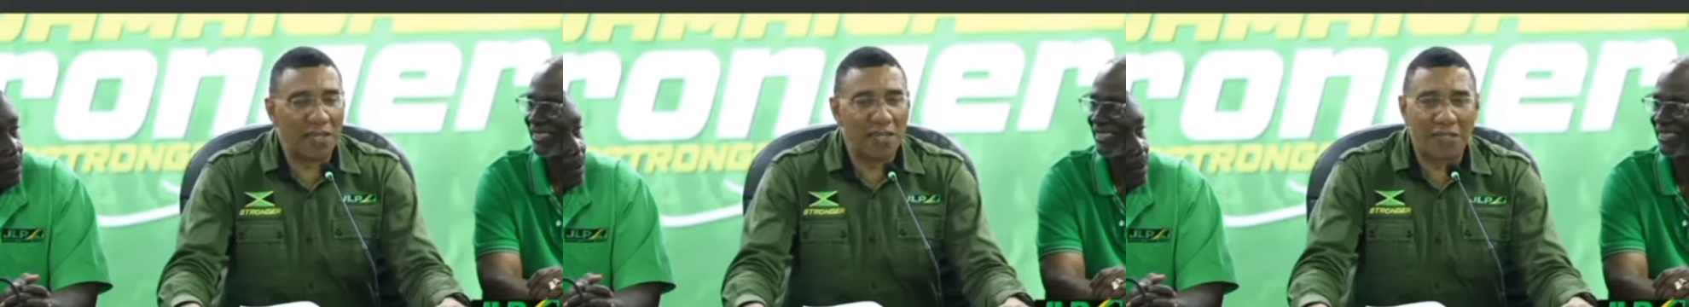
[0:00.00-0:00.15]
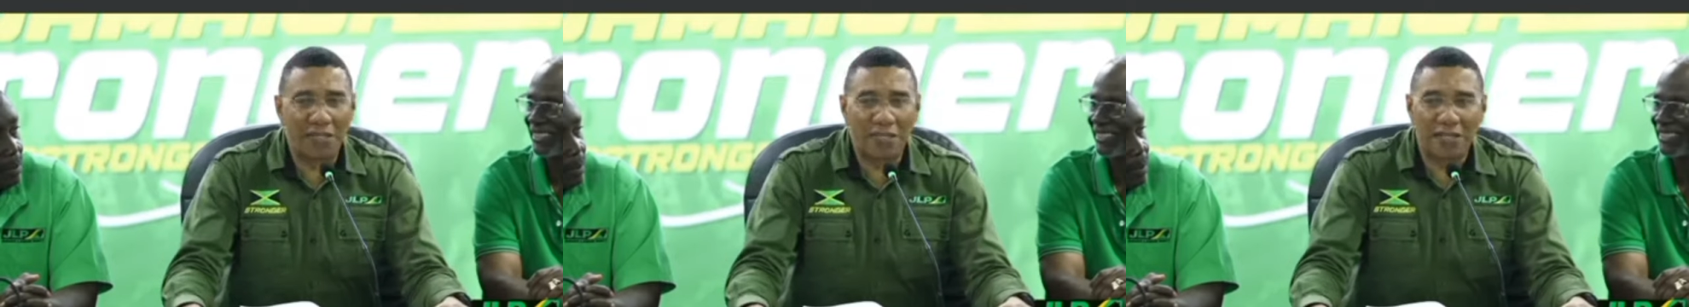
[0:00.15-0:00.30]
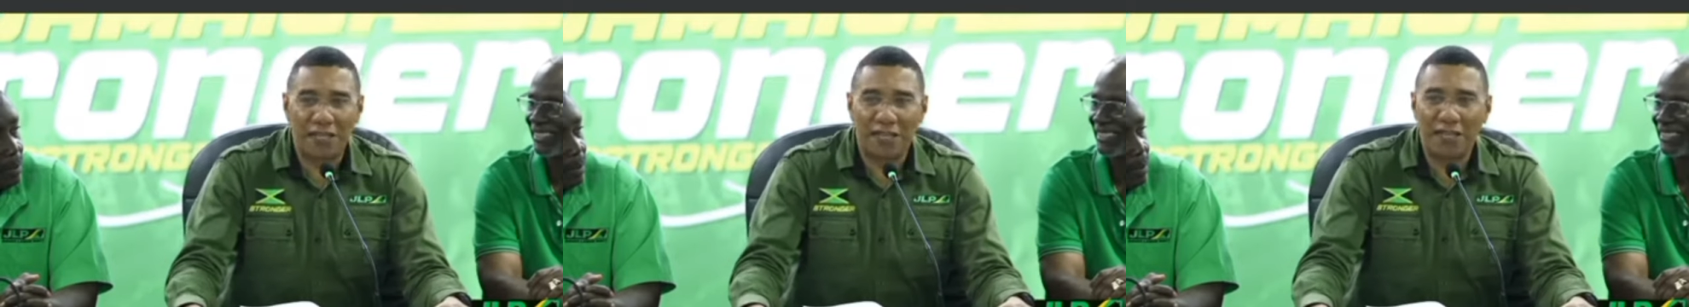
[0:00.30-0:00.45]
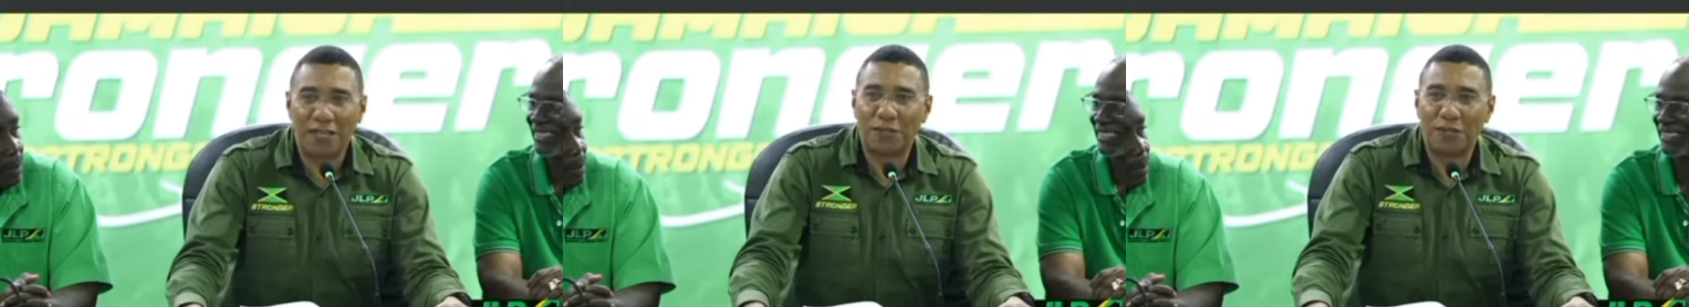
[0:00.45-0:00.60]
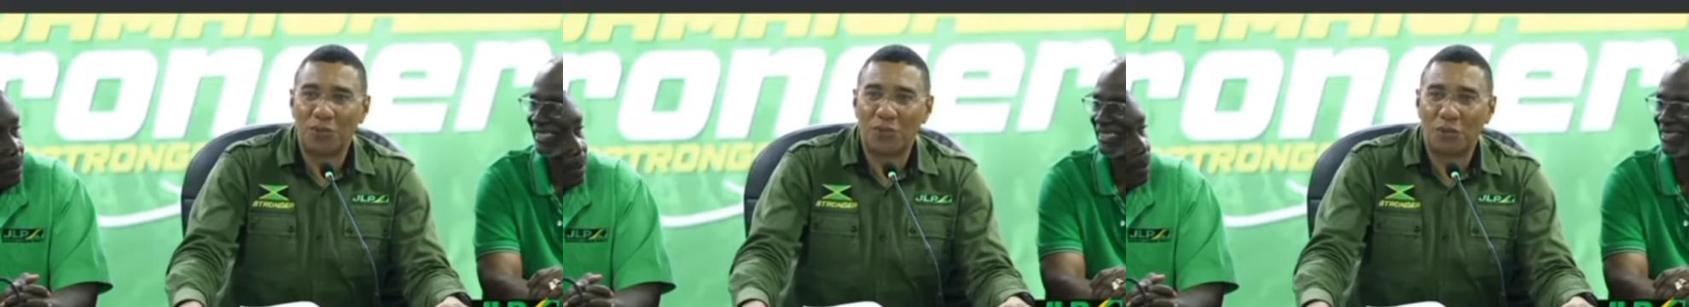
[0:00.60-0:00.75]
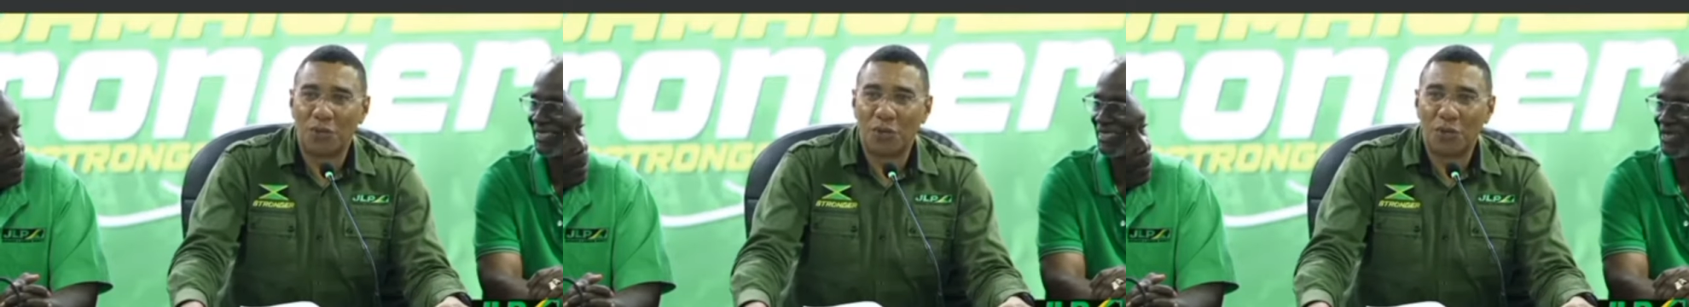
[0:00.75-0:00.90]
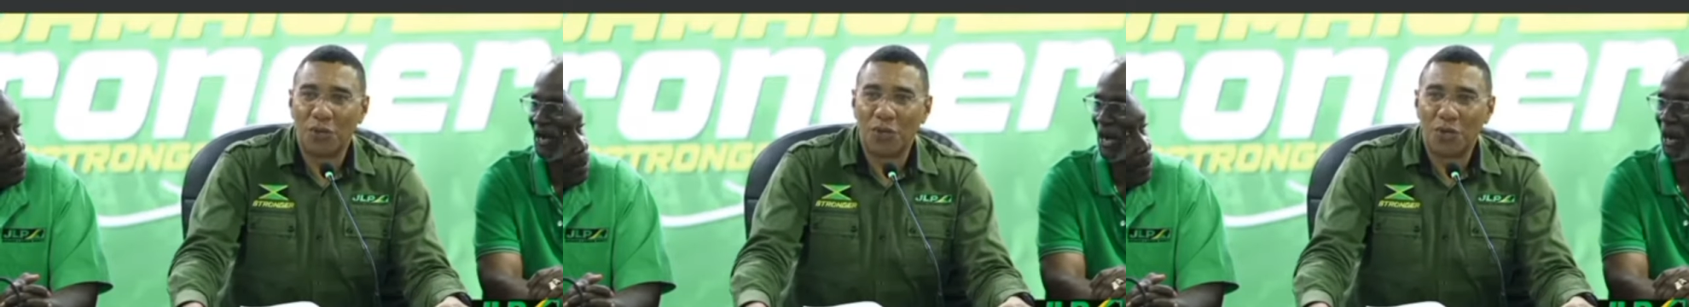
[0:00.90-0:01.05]
into
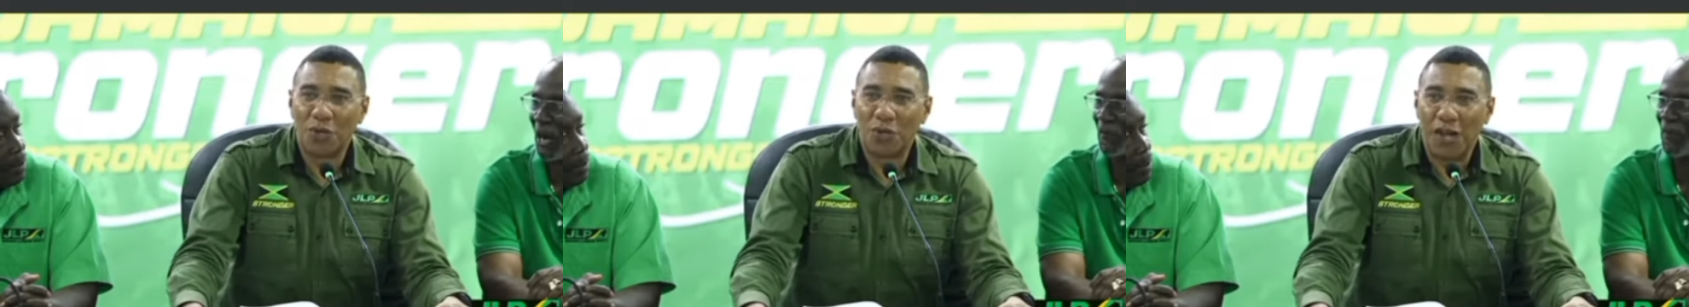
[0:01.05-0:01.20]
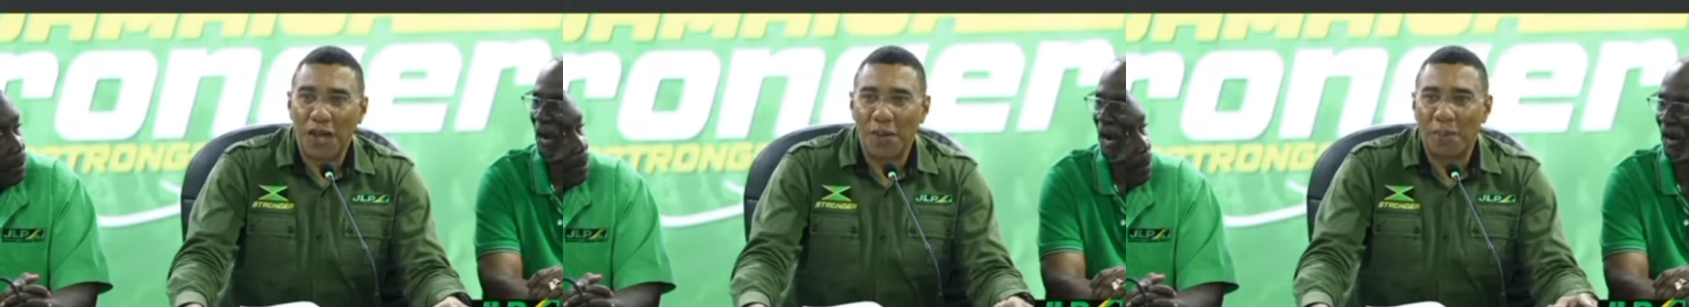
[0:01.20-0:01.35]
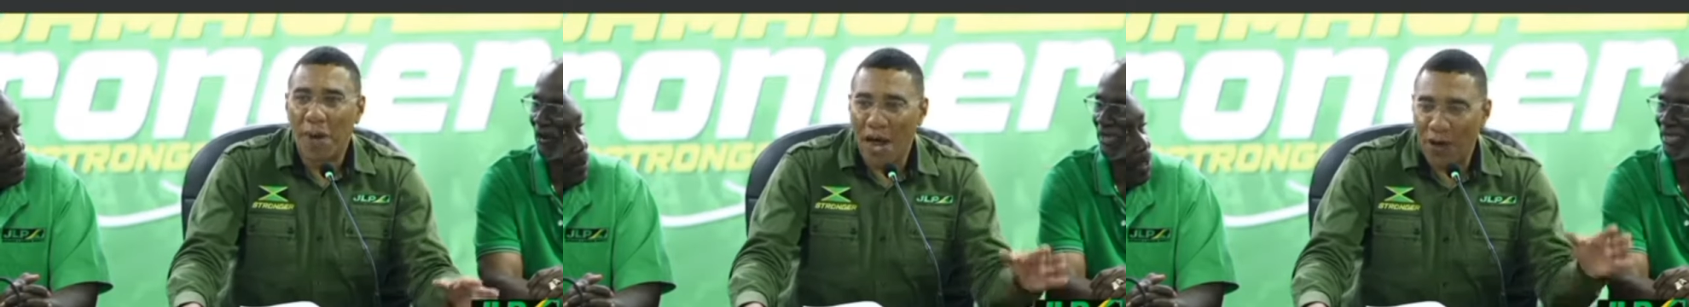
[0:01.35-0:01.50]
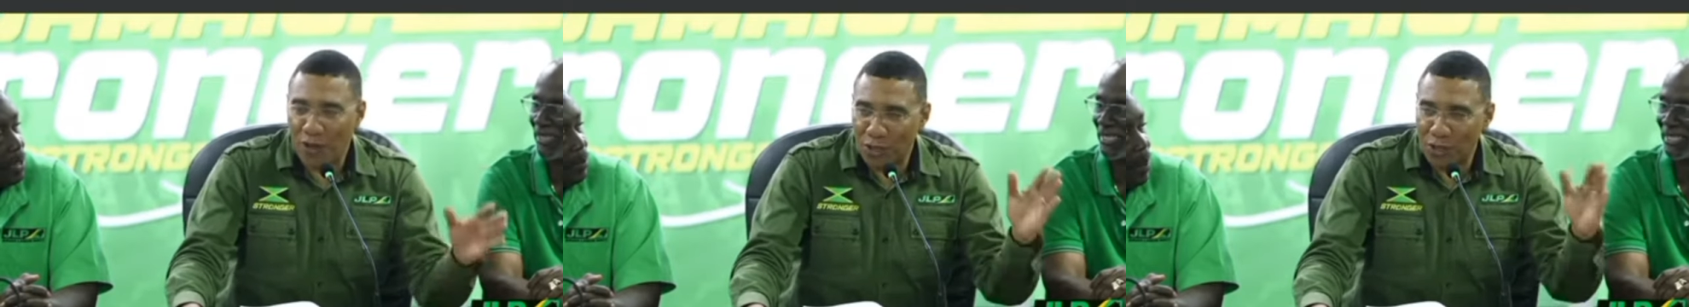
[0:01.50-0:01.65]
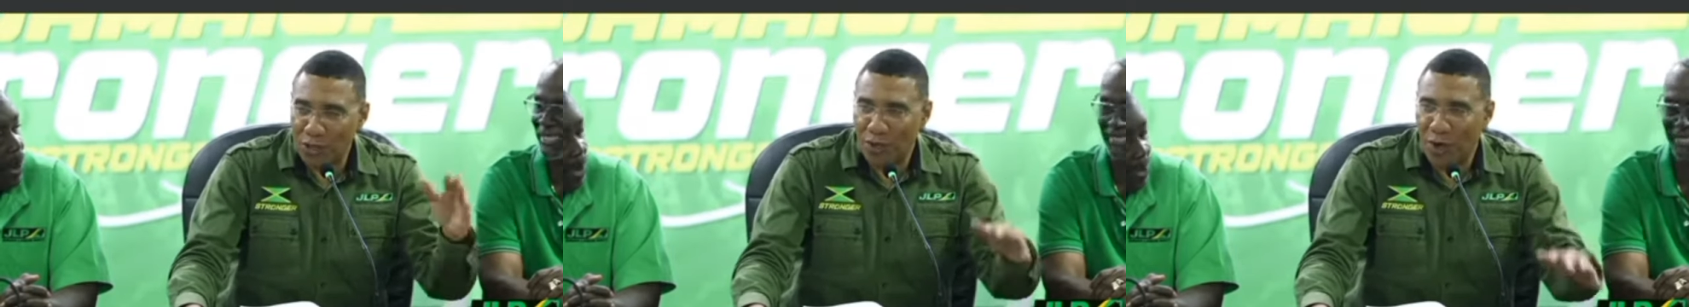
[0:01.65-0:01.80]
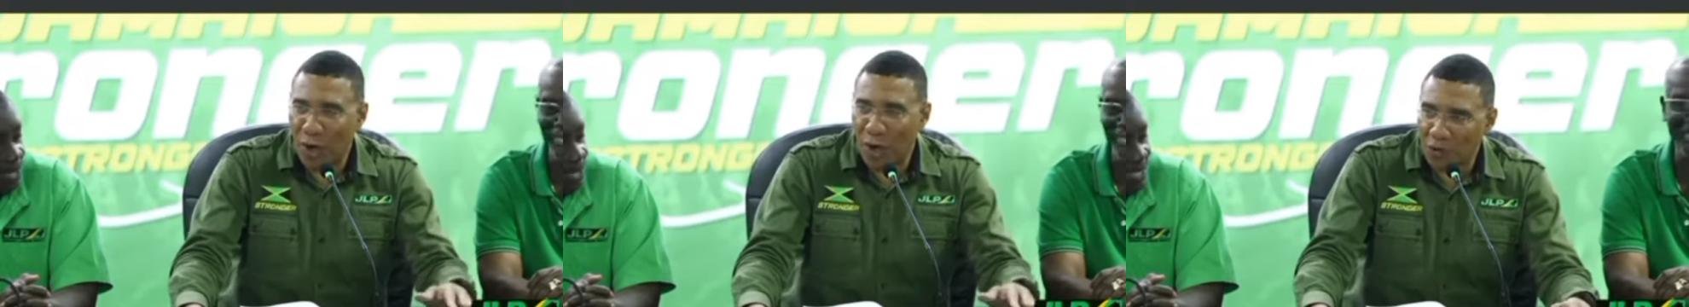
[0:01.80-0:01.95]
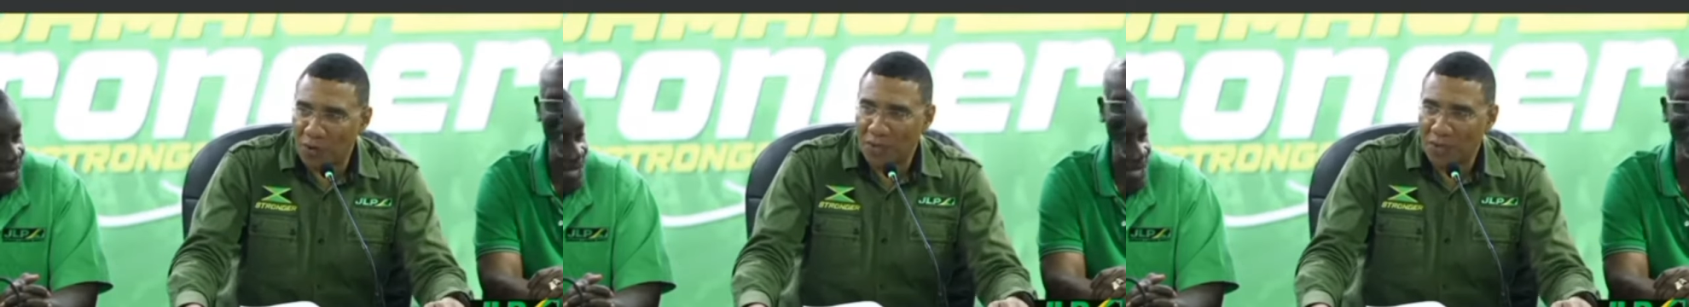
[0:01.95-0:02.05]
a parish council.